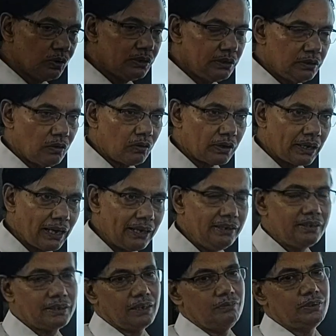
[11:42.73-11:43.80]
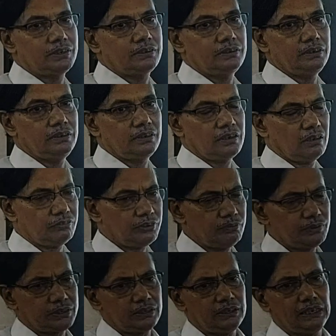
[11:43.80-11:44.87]
you know, in organic chemistry,
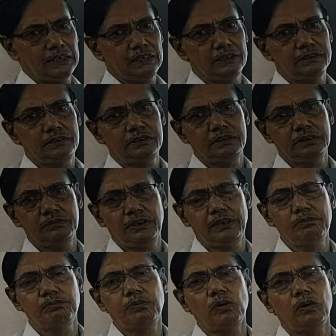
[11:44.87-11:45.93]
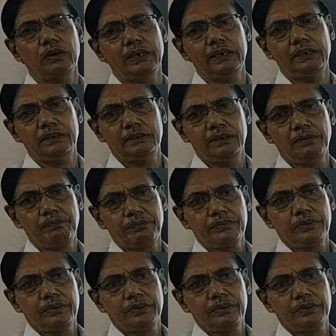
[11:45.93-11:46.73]
conformation analysis is very important,